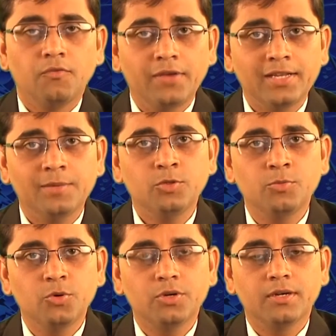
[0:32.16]
Welcome to
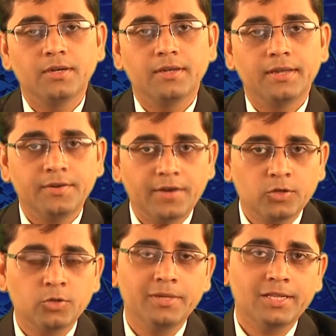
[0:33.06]
MOOC
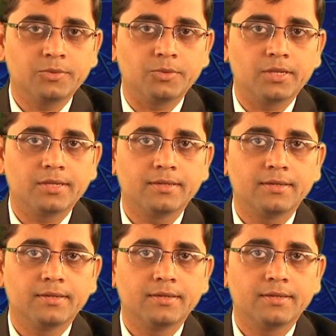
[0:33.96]
Interactomics course.